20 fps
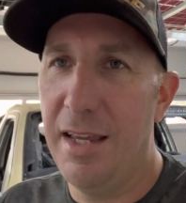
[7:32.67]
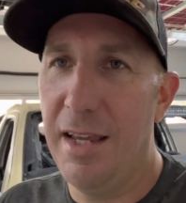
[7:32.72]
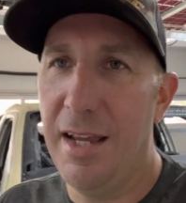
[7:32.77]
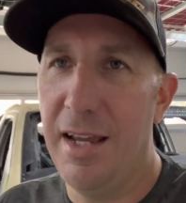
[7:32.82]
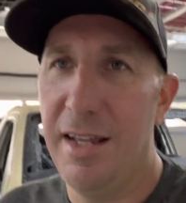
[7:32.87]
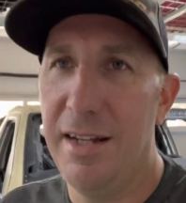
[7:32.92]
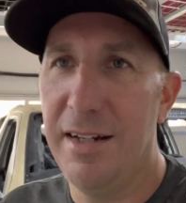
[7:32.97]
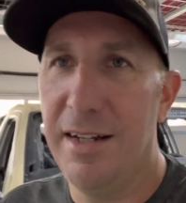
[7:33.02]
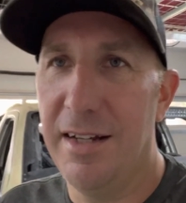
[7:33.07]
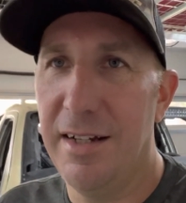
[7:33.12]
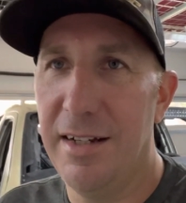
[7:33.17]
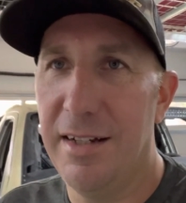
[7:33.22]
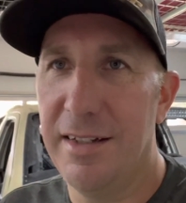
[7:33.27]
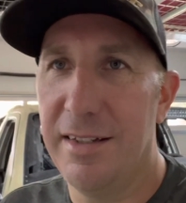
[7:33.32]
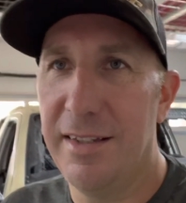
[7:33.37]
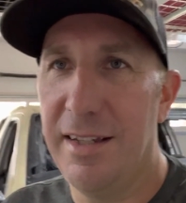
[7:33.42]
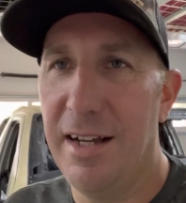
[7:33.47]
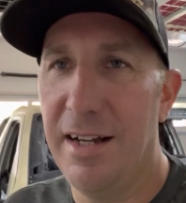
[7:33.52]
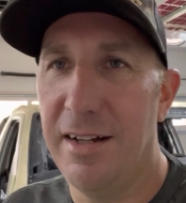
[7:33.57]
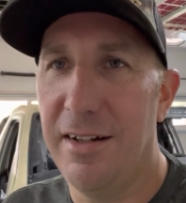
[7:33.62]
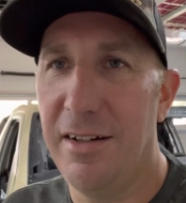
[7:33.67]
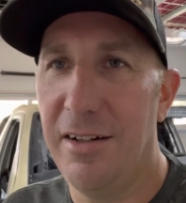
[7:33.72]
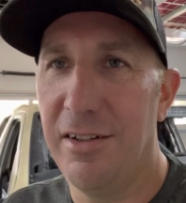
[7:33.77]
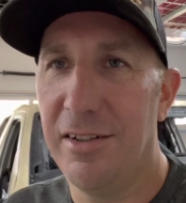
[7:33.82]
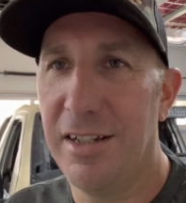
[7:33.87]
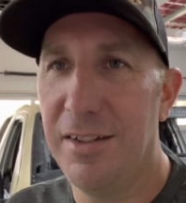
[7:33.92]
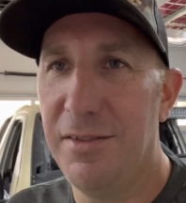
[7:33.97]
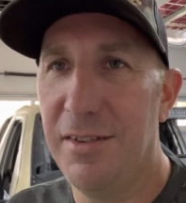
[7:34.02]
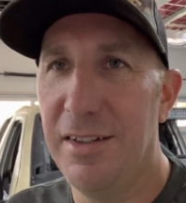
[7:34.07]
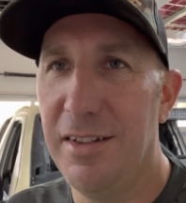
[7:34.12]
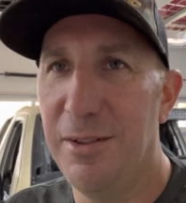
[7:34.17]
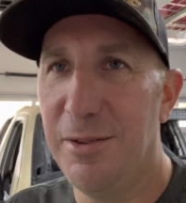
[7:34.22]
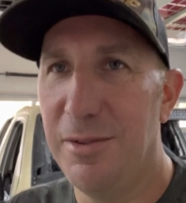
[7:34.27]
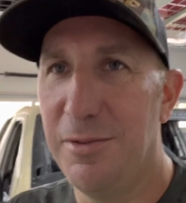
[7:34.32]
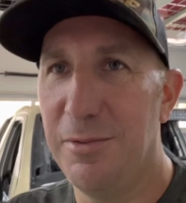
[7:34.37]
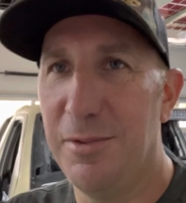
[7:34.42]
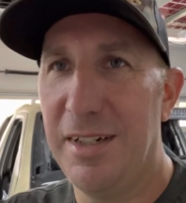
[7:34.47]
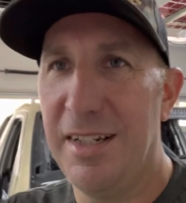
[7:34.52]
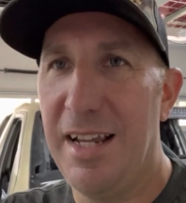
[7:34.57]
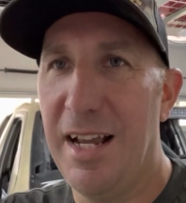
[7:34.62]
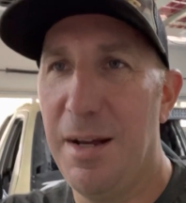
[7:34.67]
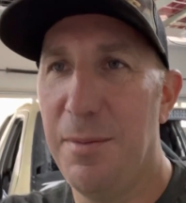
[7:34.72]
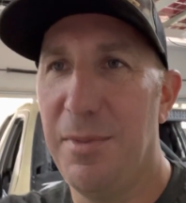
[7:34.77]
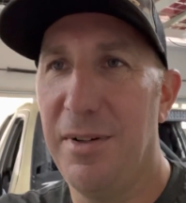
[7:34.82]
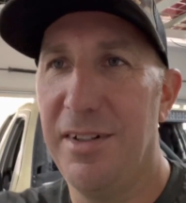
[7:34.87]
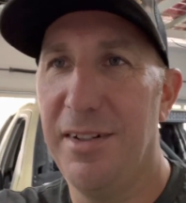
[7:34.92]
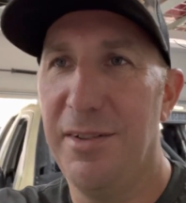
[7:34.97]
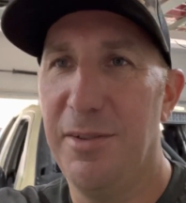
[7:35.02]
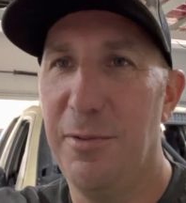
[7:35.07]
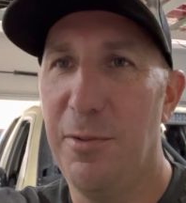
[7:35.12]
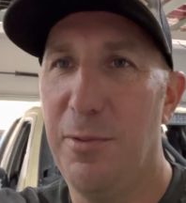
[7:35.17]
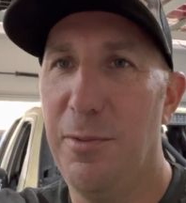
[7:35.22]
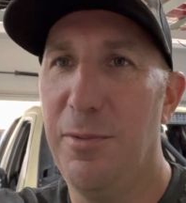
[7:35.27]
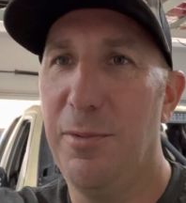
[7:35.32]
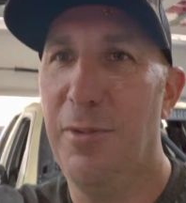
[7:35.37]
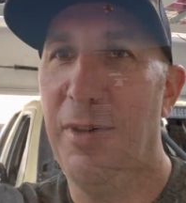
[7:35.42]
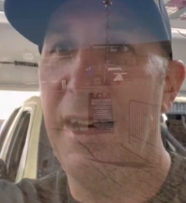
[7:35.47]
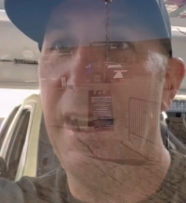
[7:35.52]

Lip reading: And yeah, I'll give you a little recap on what